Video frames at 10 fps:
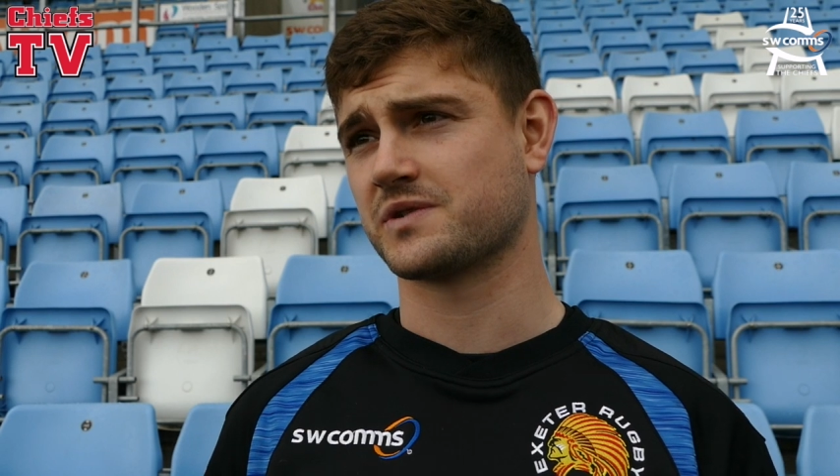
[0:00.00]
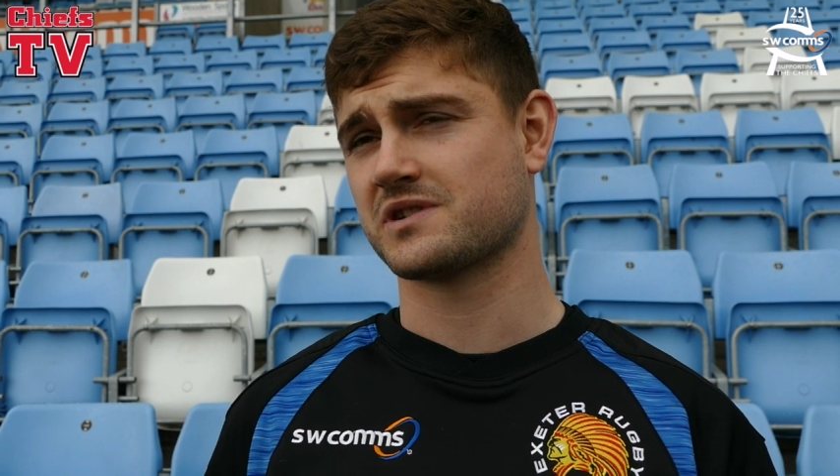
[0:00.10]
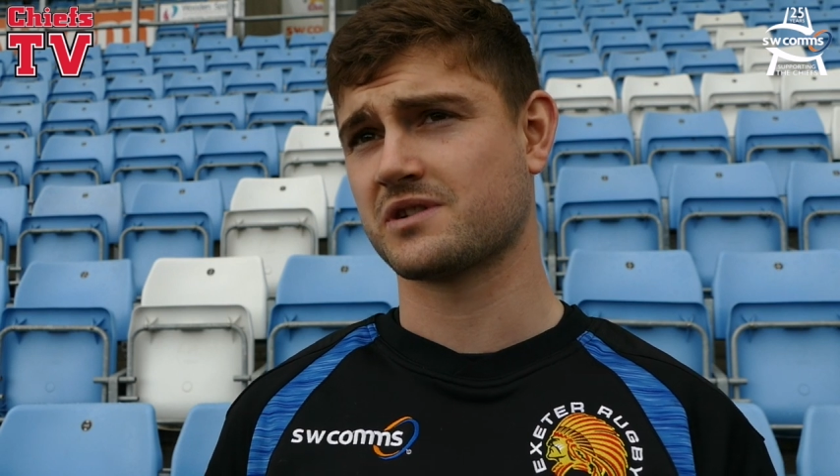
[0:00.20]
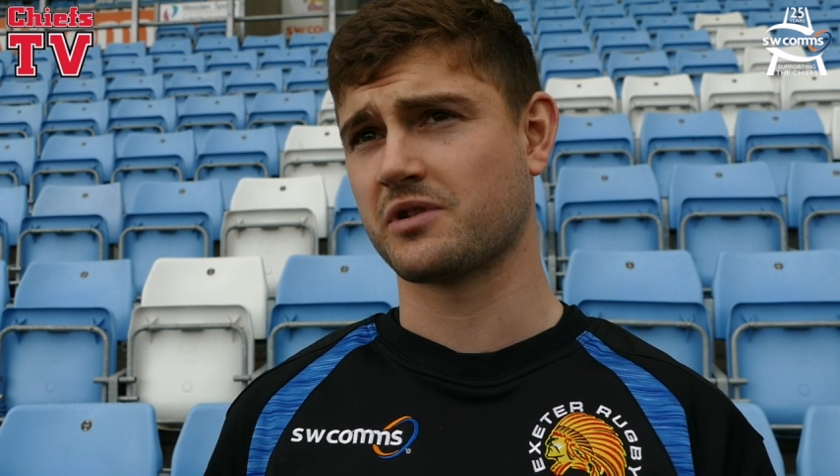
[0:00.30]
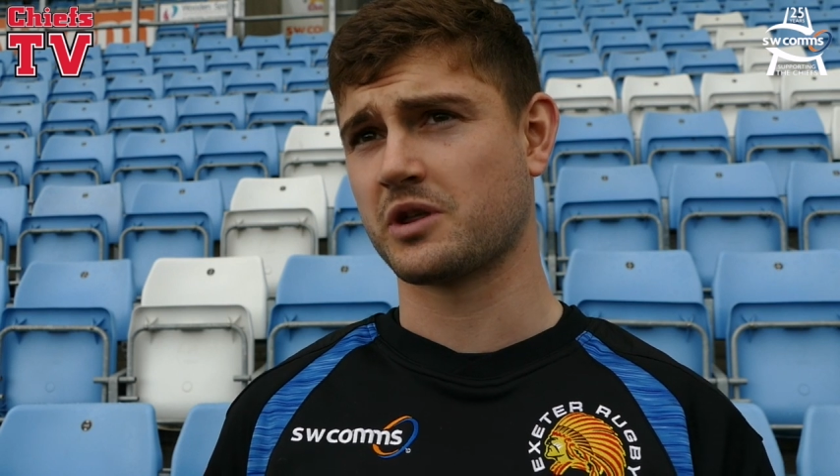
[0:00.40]
which is
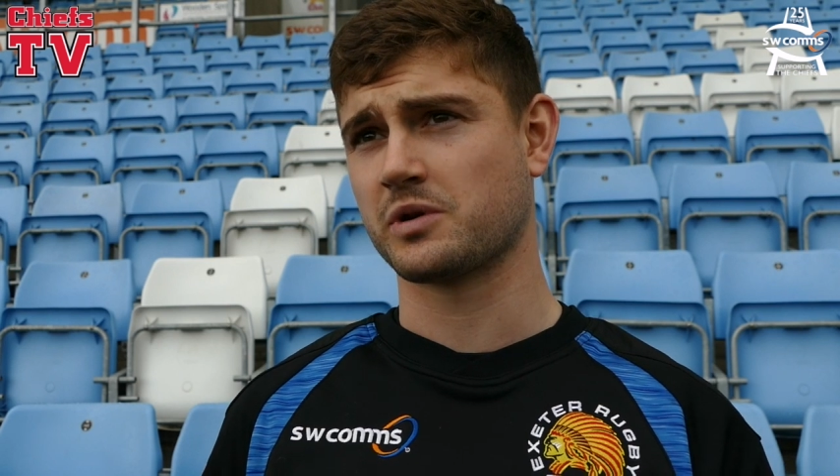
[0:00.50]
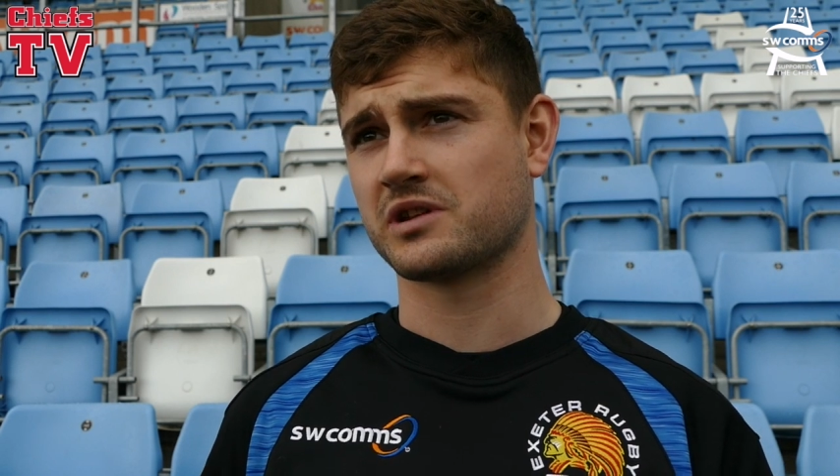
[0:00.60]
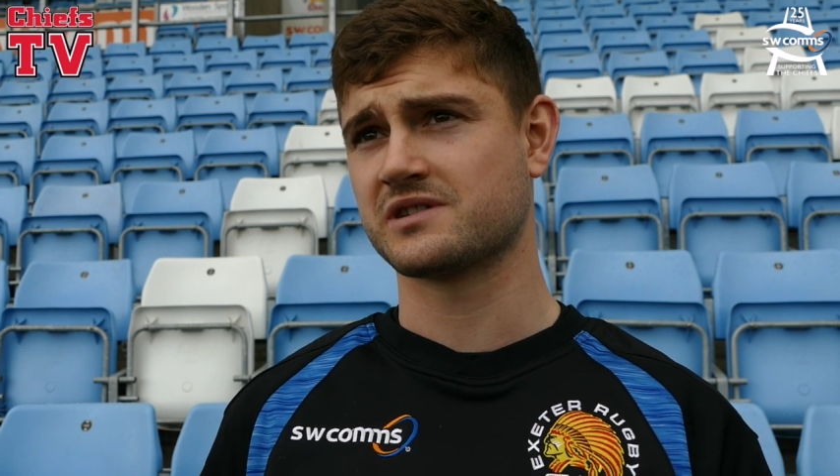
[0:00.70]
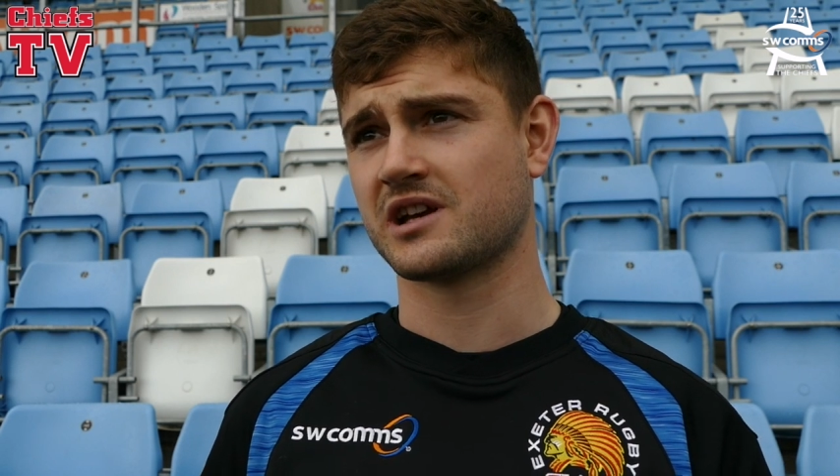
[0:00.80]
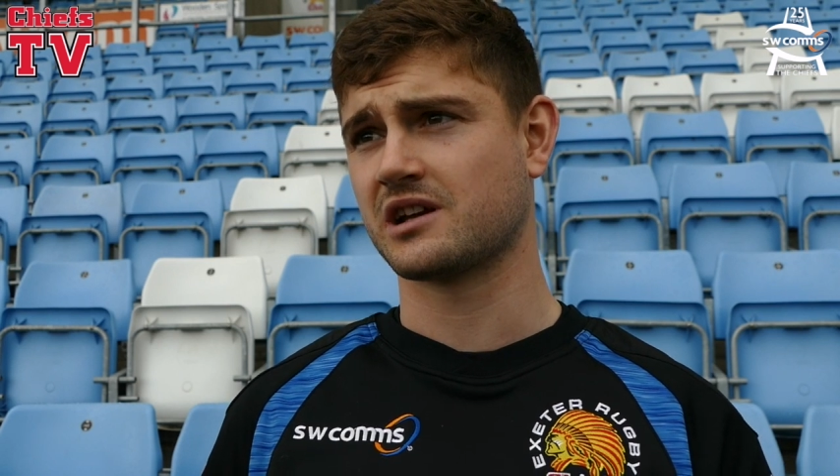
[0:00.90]
something that we
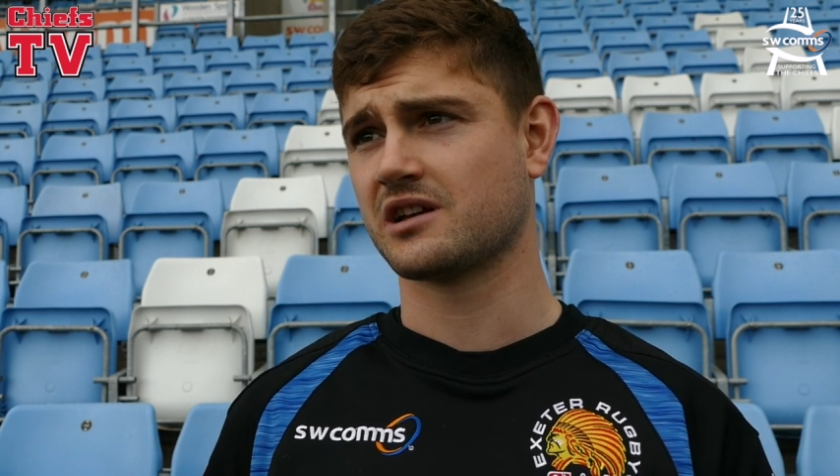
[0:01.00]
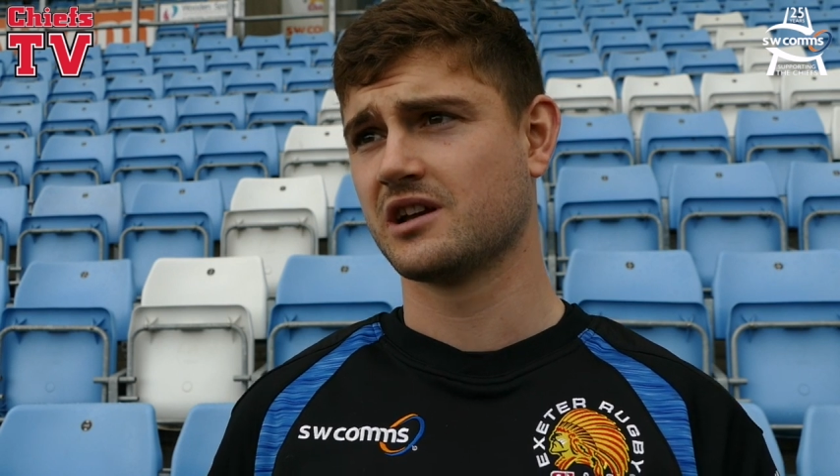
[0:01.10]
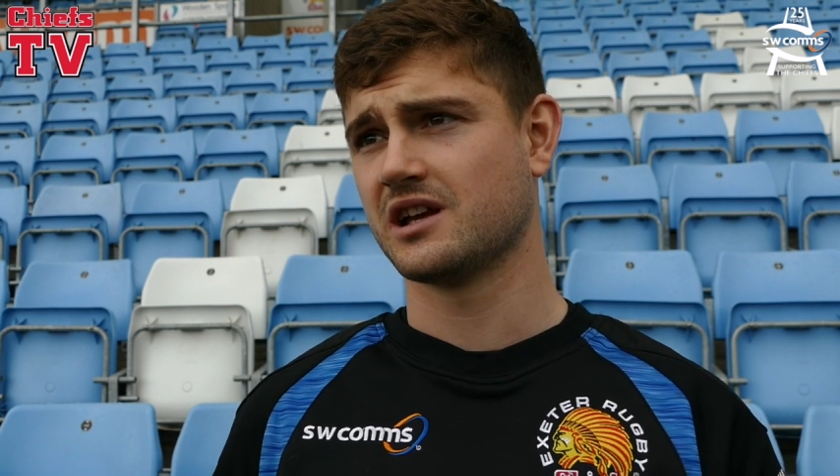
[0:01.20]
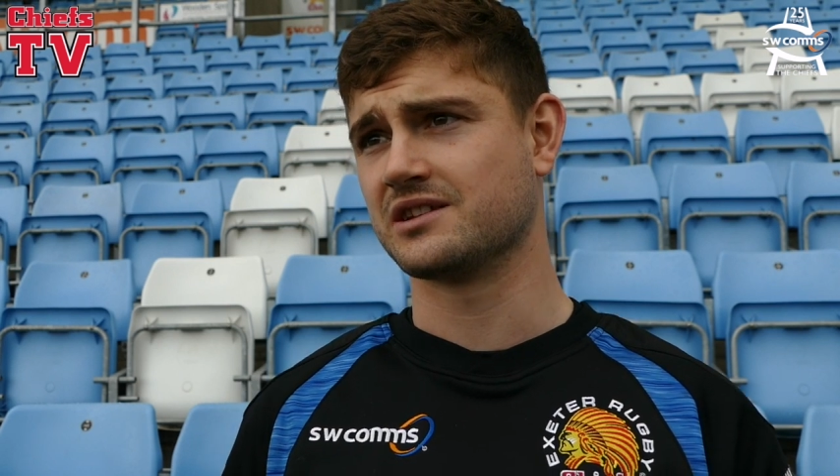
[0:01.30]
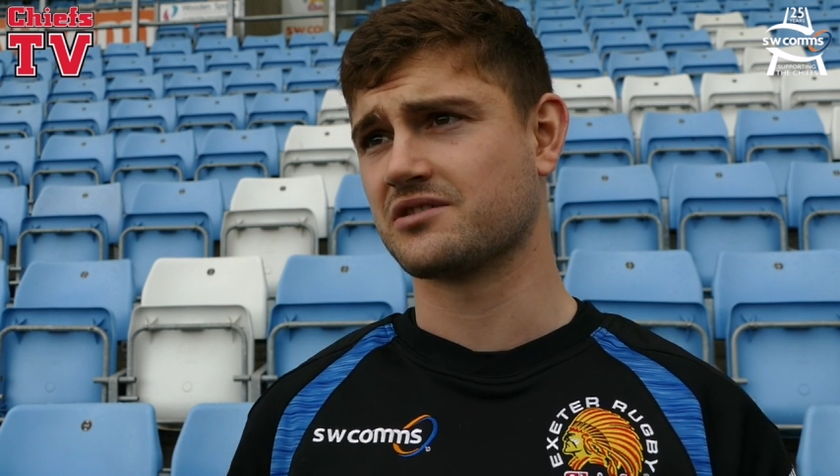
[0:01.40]
can take
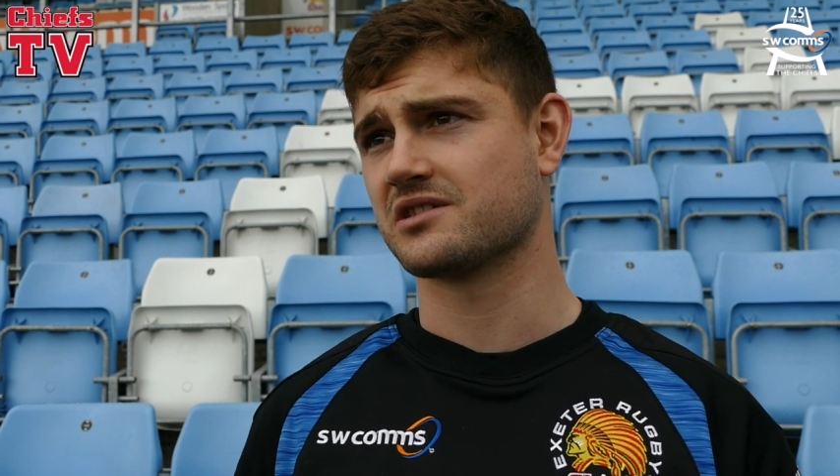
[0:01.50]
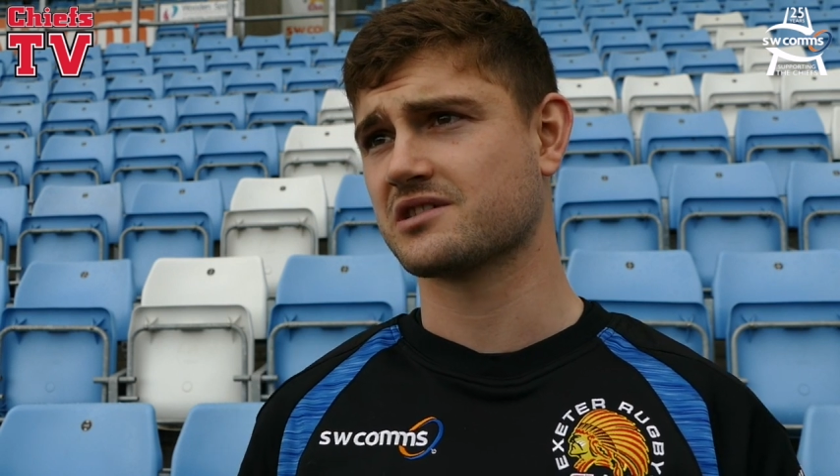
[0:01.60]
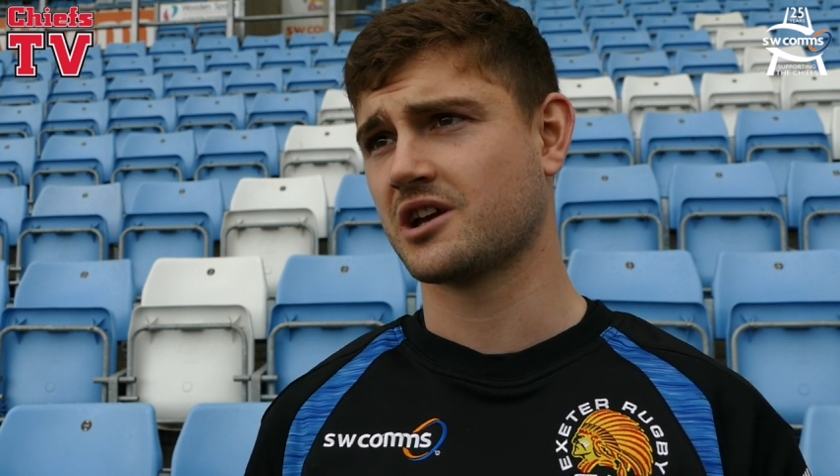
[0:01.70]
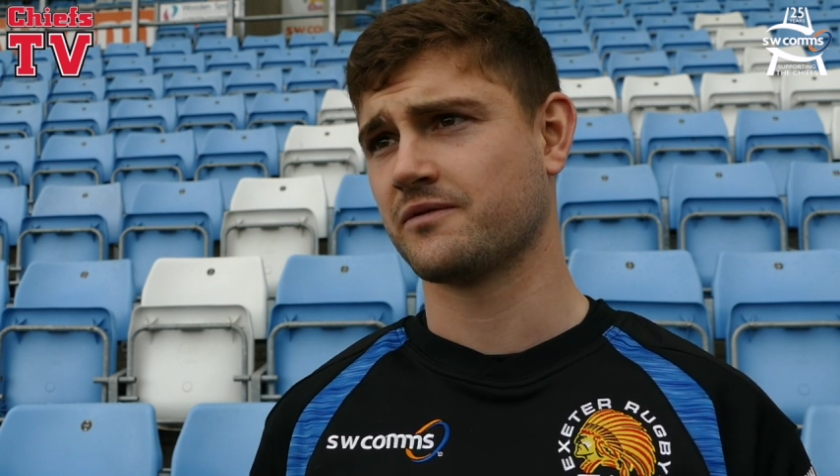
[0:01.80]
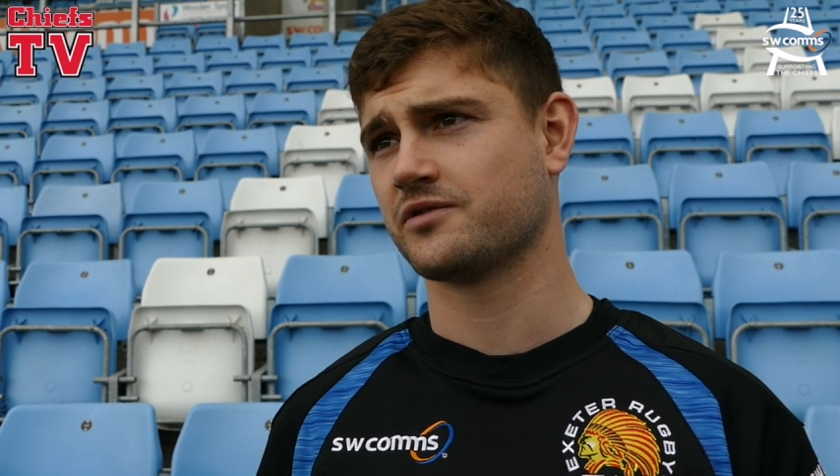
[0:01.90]
into this
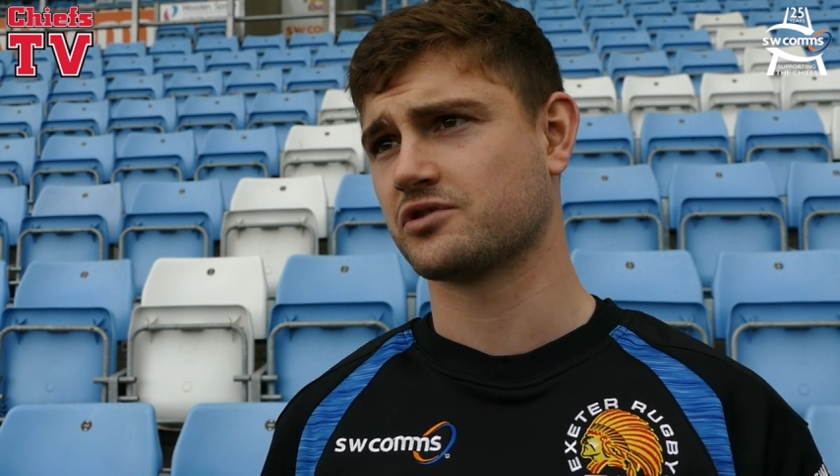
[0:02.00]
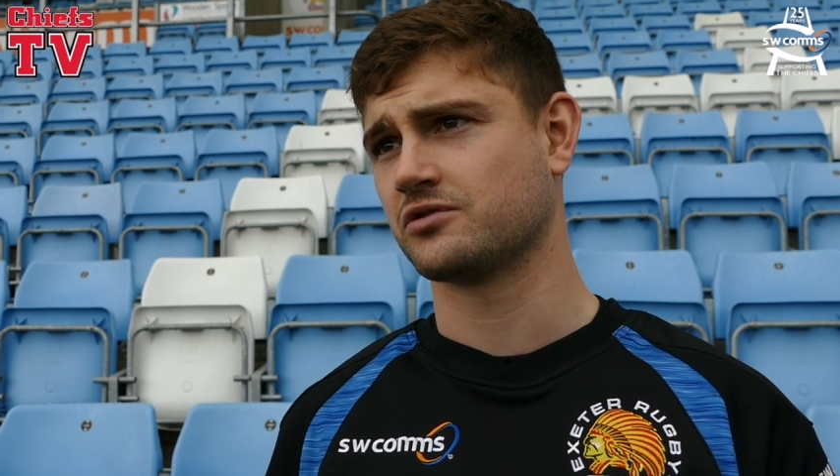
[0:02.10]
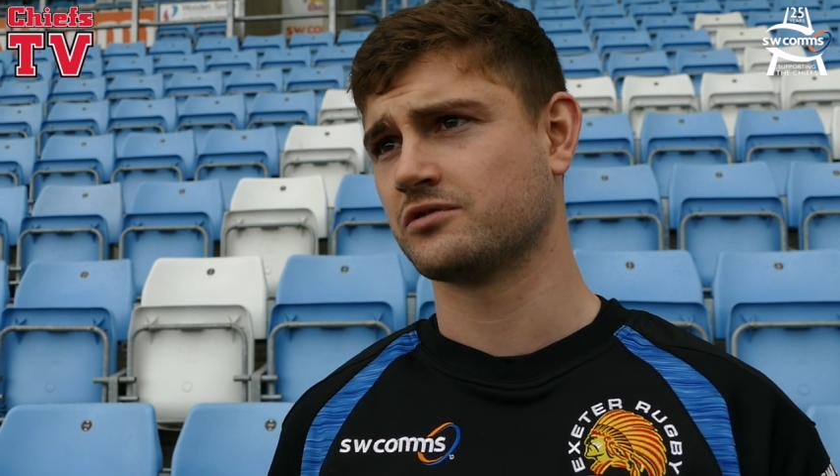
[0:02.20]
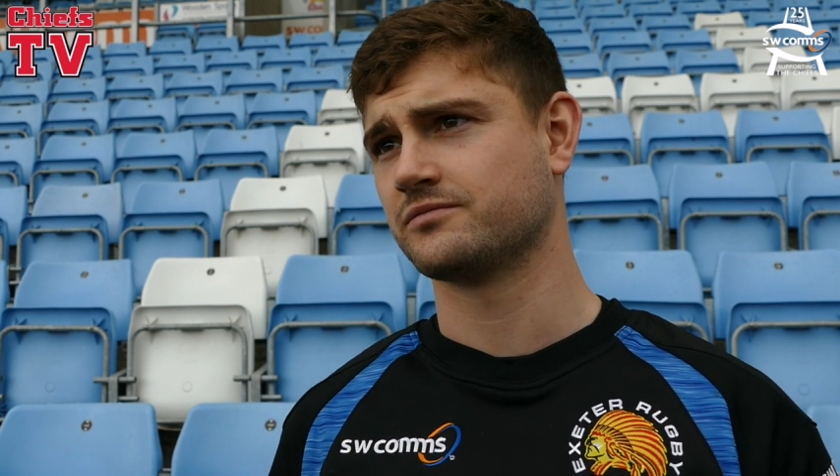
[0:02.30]
game for sure.